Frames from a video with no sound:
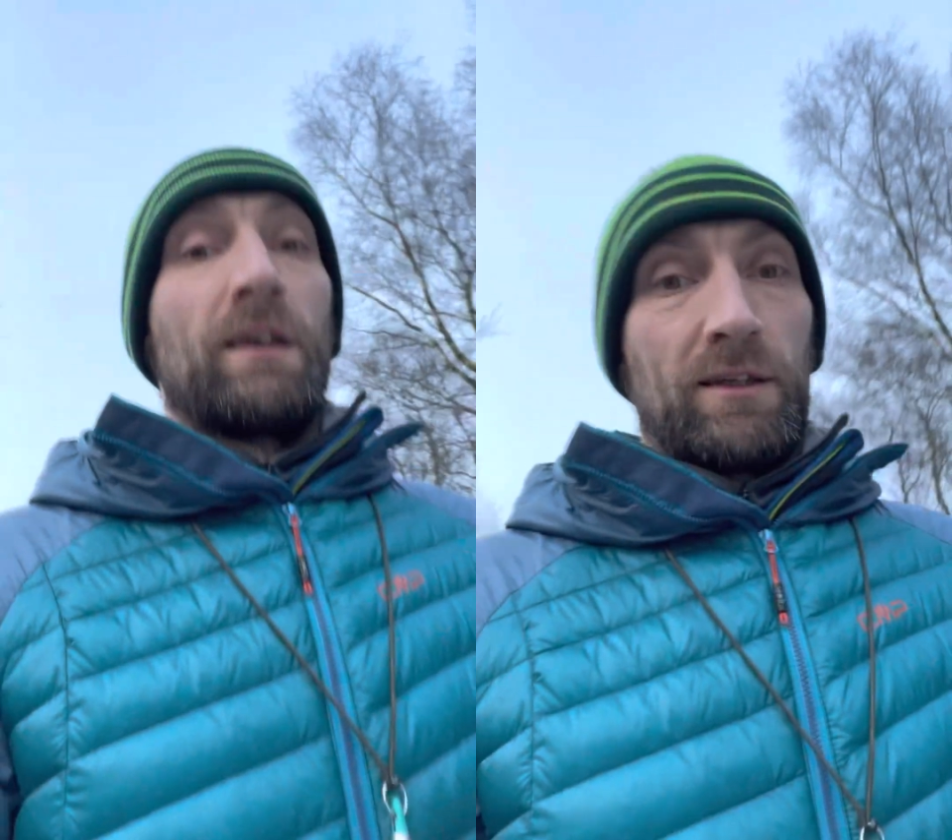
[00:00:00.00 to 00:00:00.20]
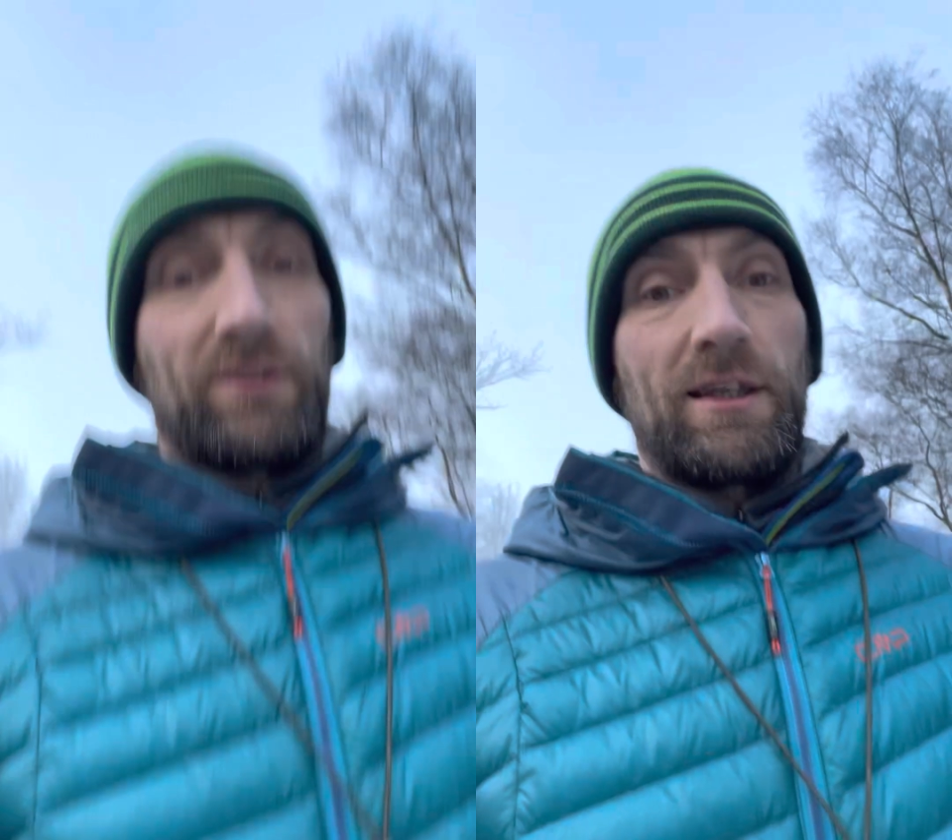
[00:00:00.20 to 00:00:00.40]

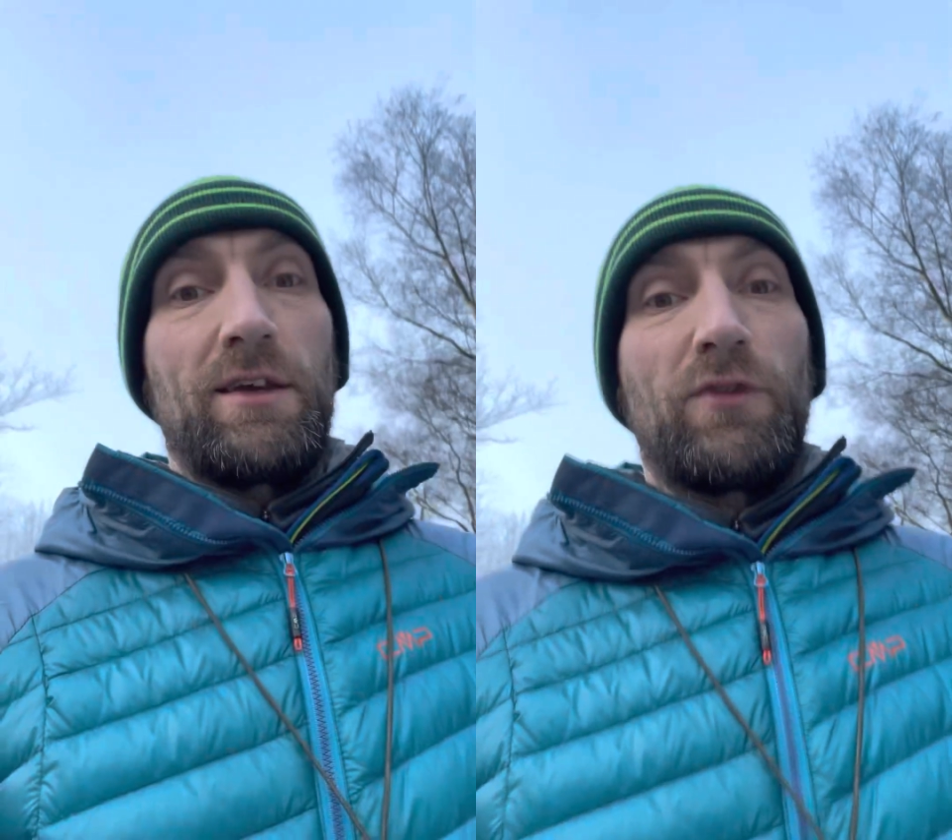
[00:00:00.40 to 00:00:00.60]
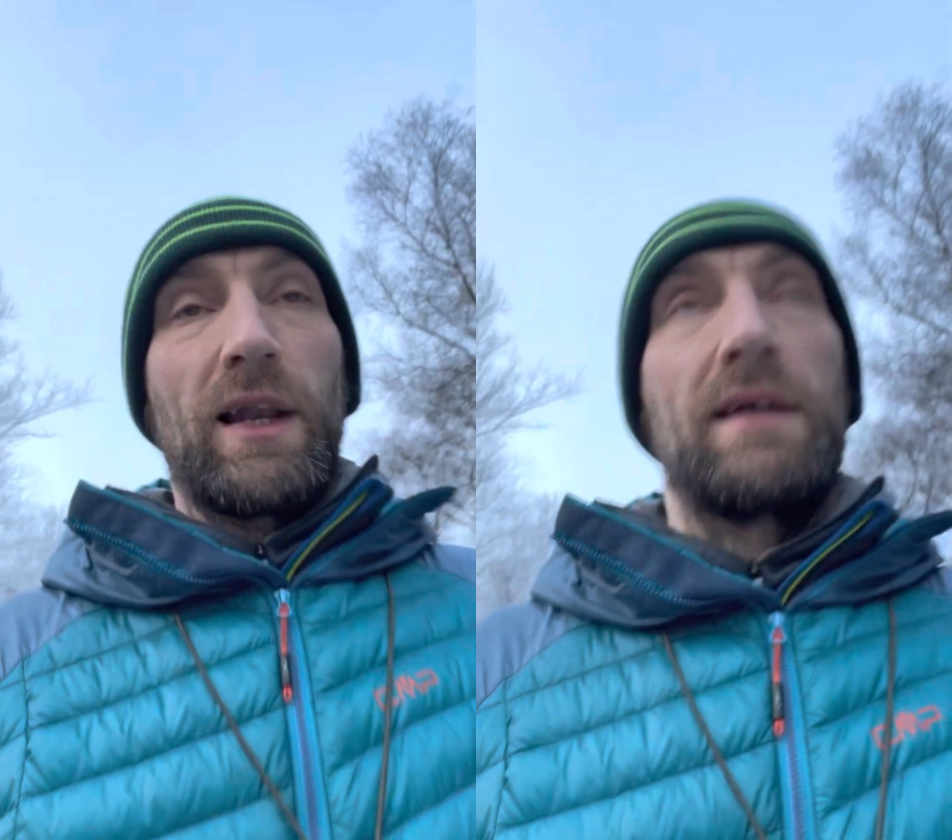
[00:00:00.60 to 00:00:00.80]
See you
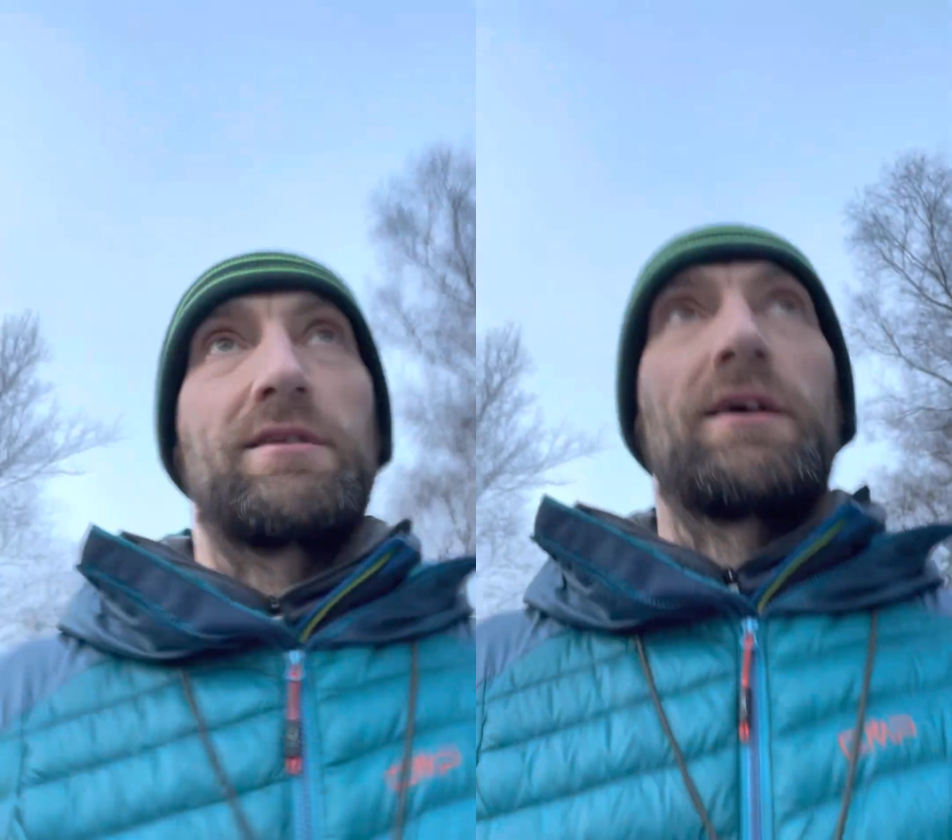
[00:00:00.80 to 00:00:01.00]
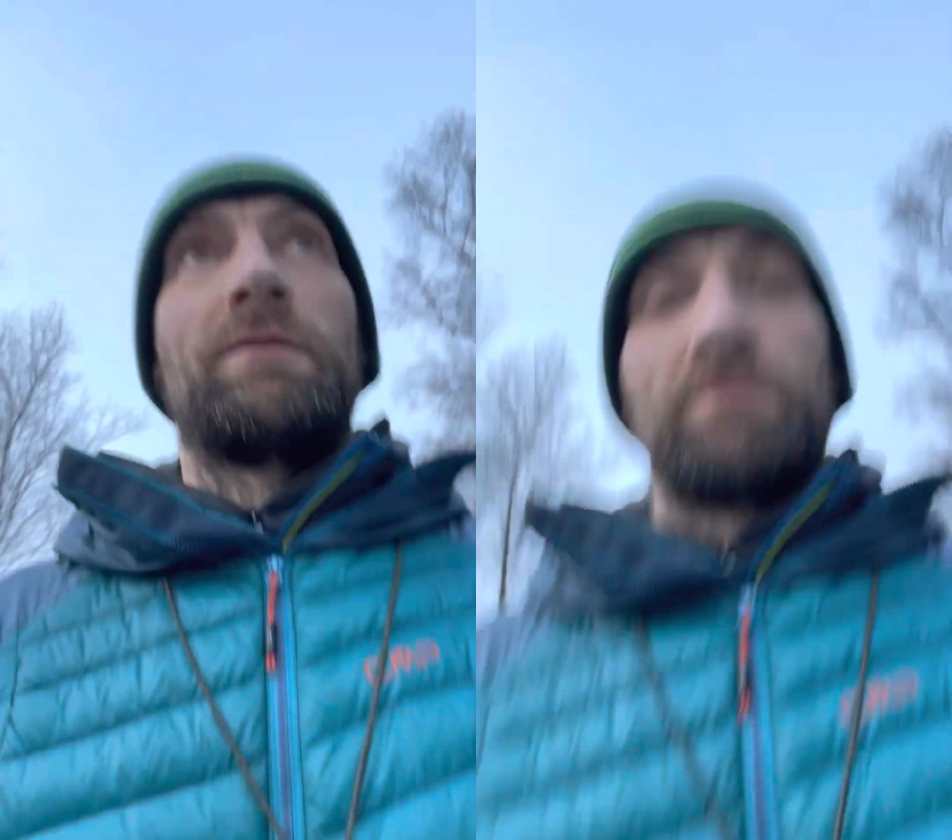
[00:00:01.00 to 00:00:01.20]
for later.